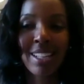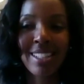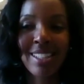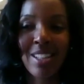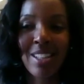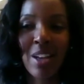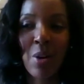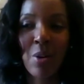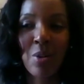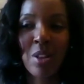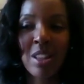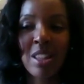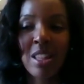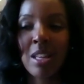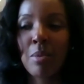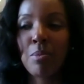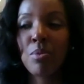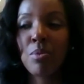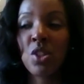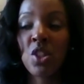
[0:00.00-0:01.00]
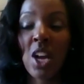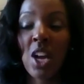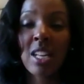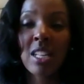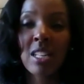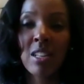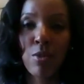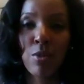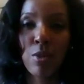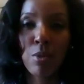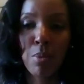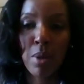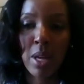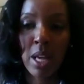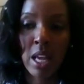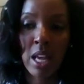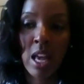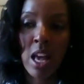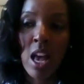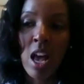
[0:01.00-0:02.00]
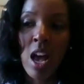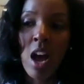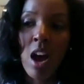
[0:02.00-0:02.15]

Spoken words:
so that the objective would be